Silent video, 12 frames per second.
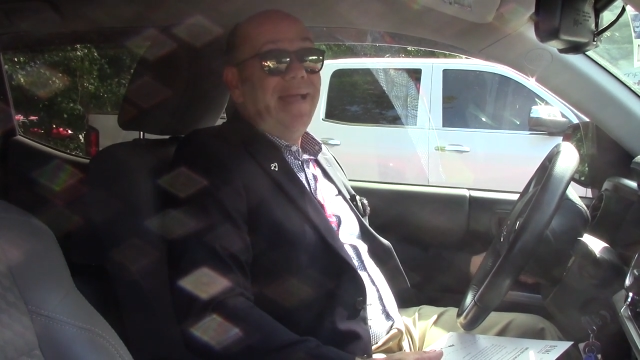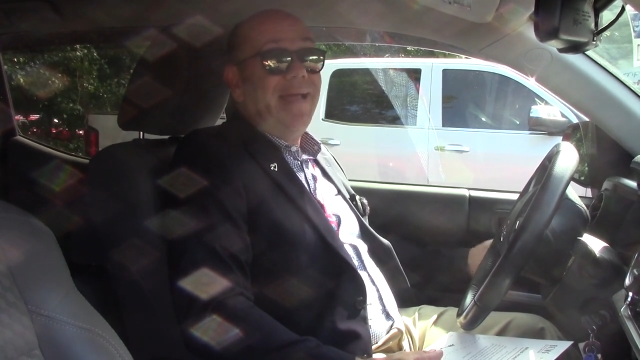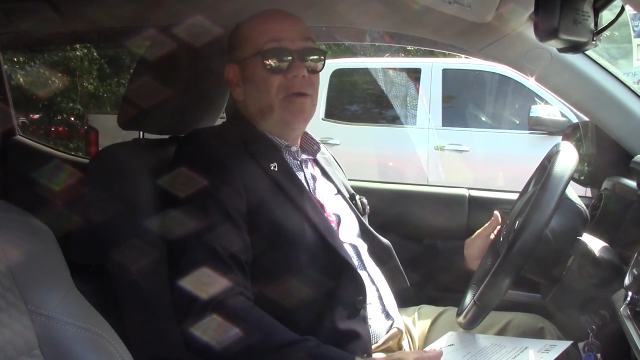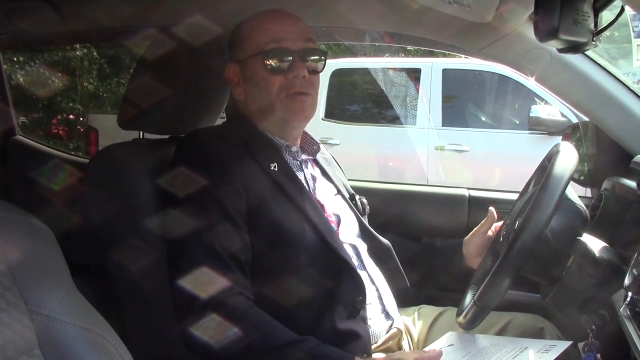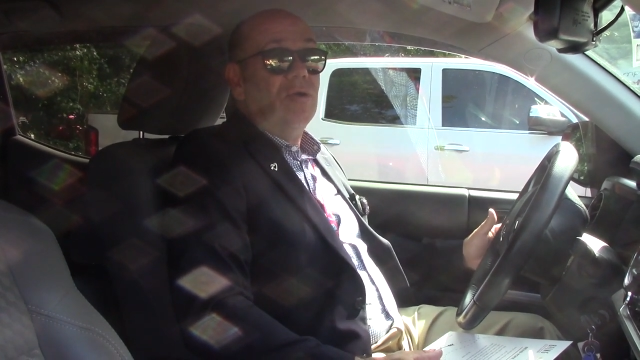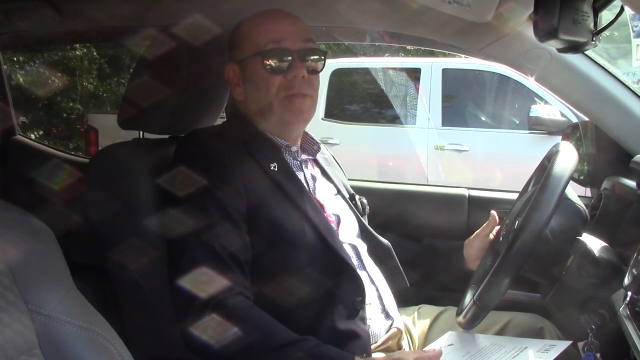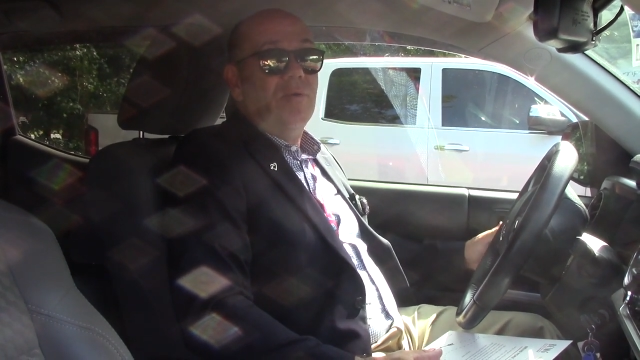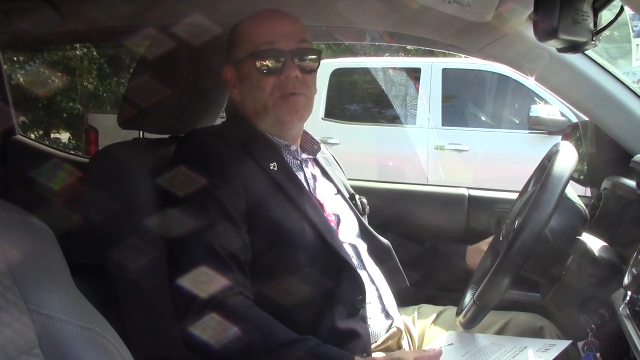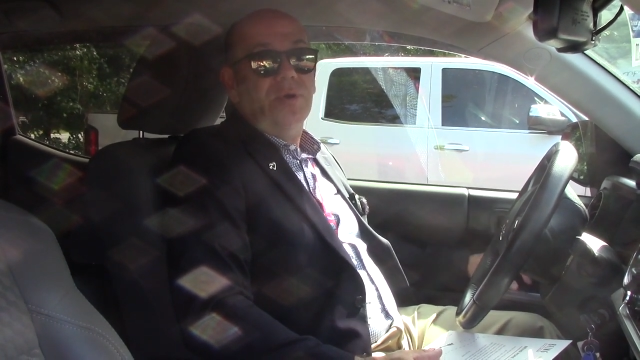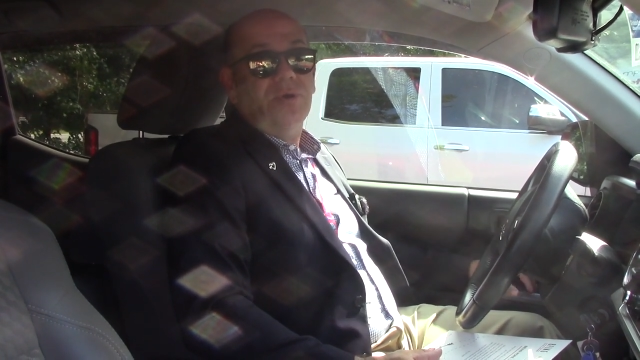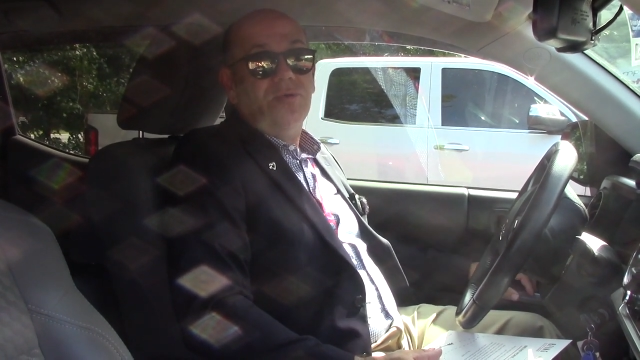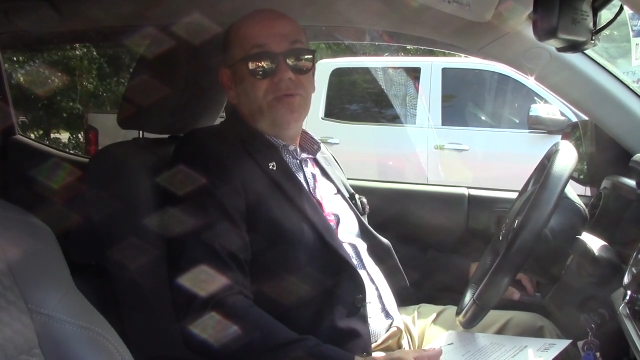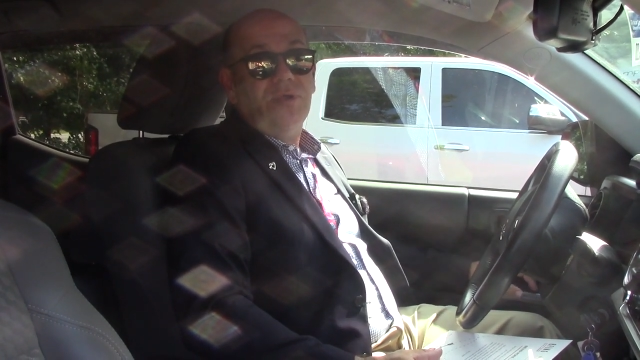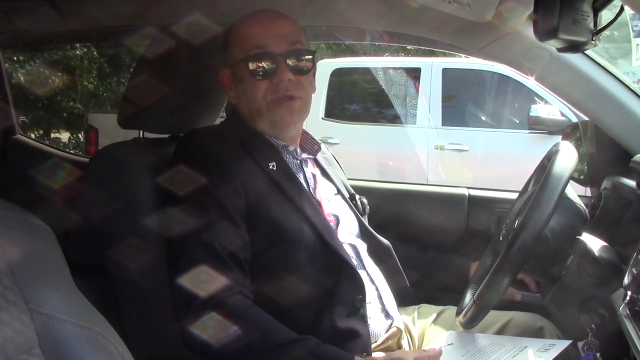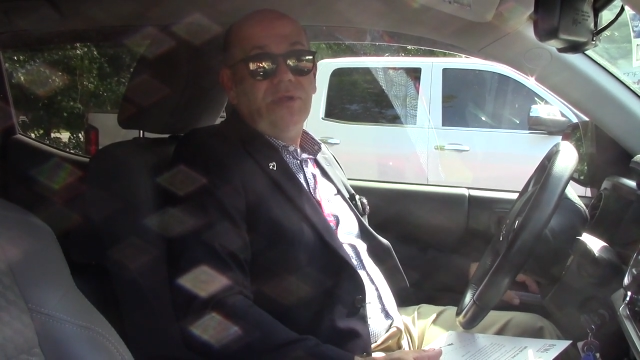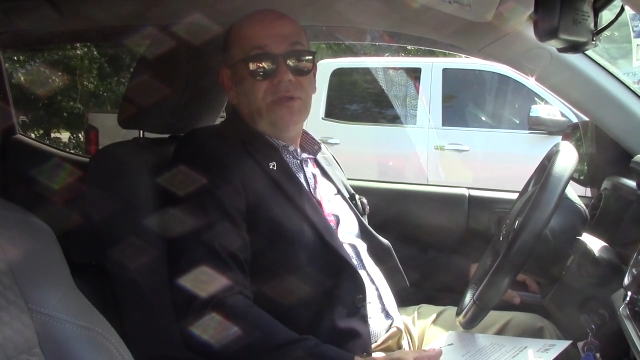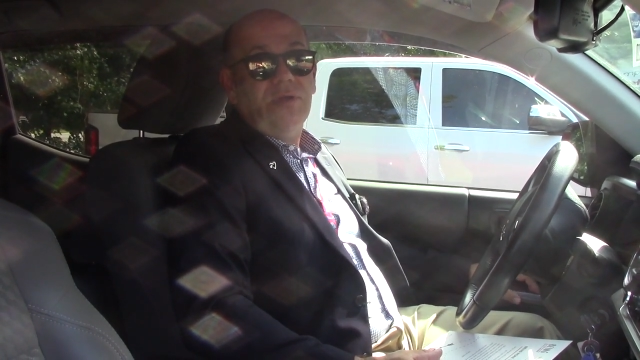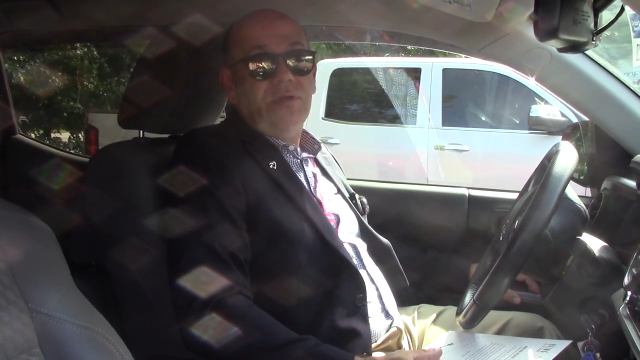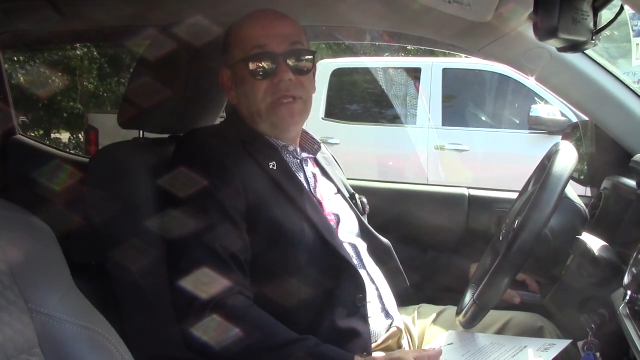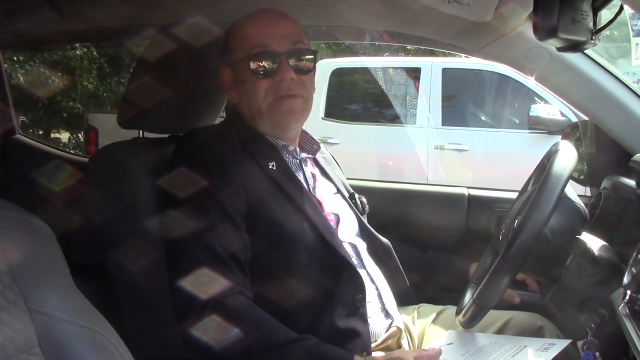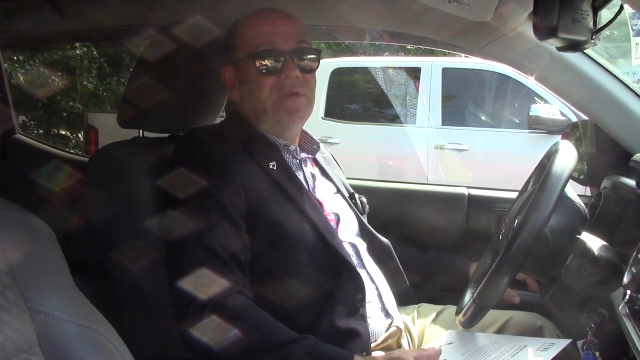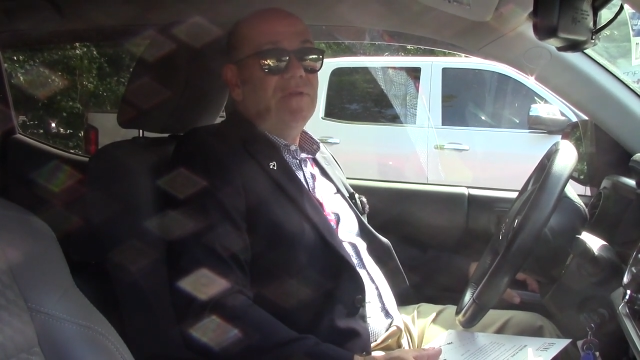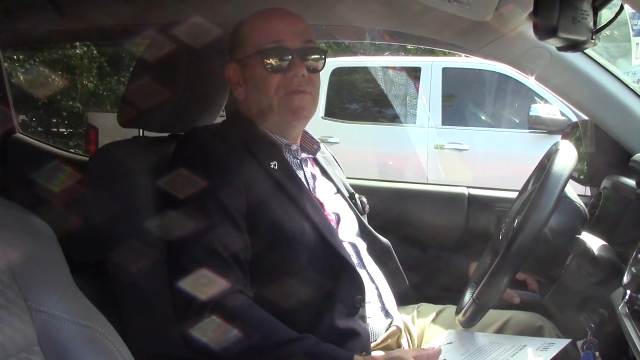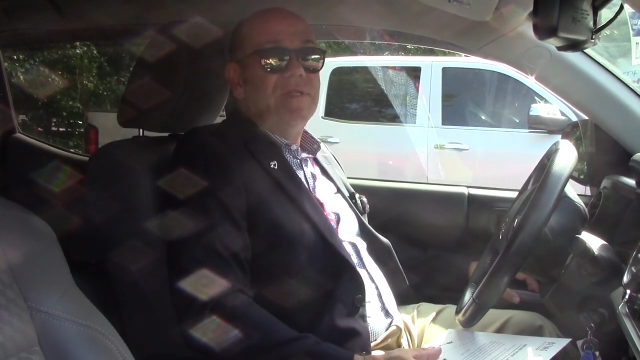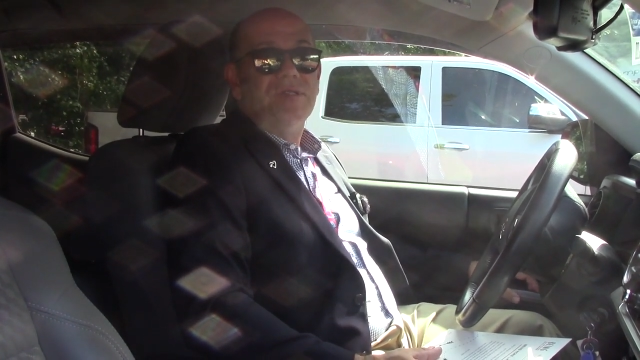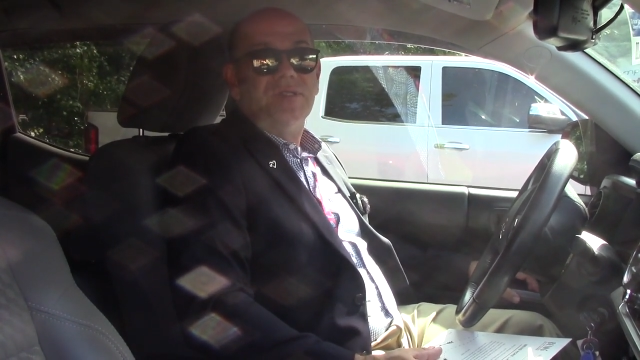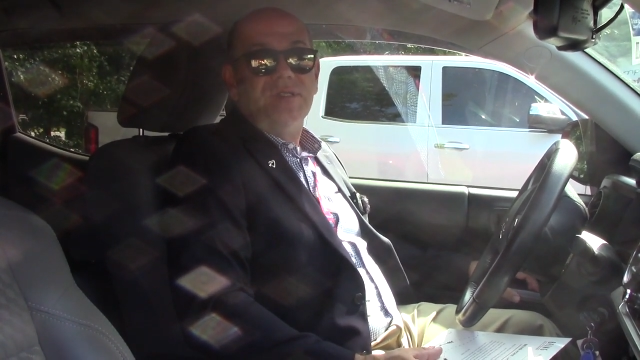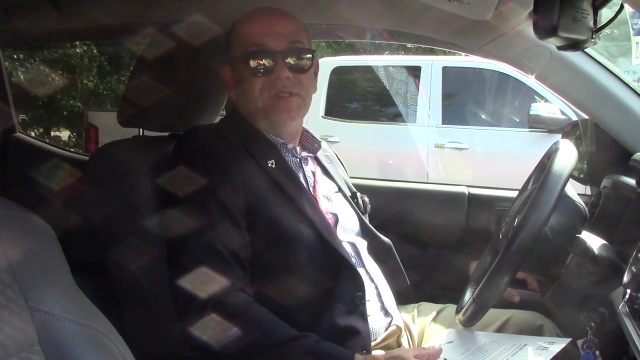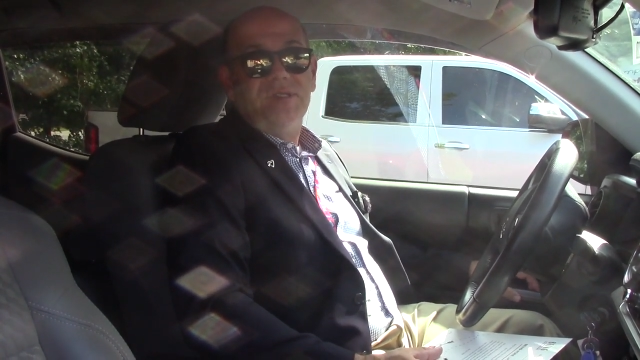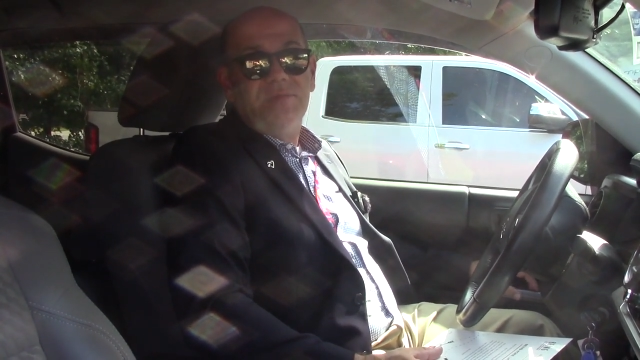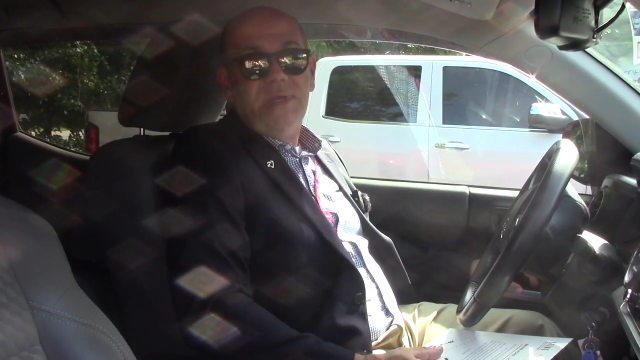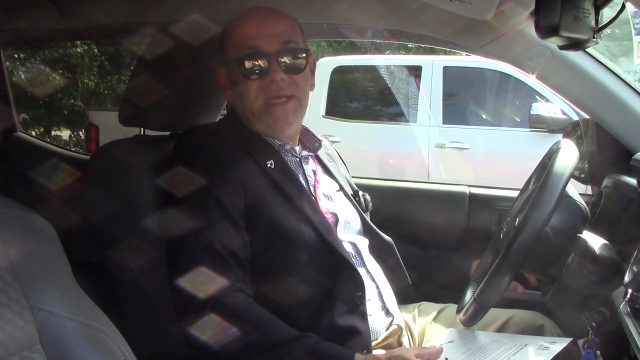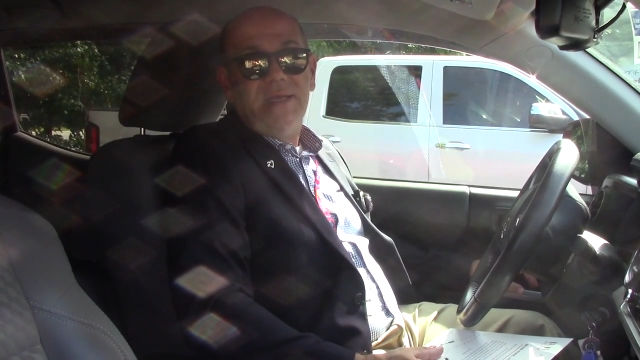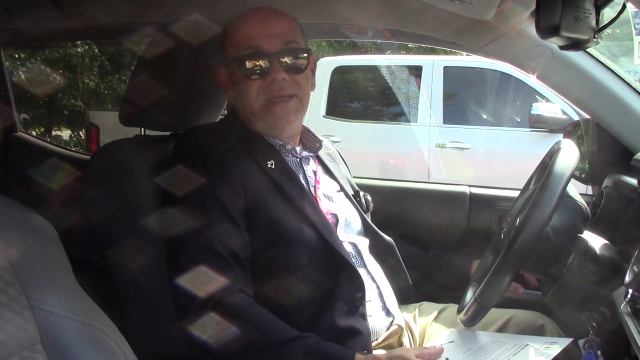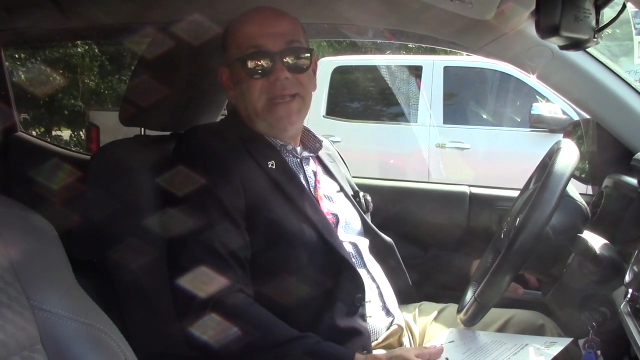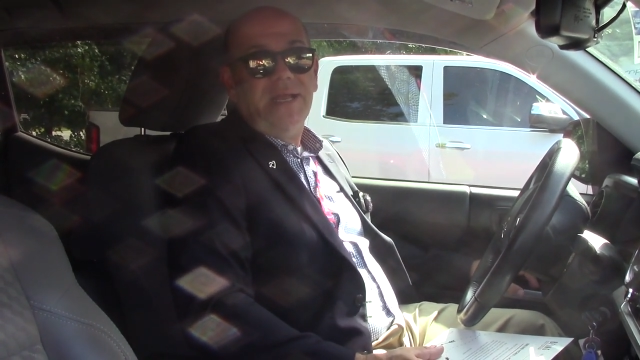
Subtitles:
out on the road, even if it's just to make an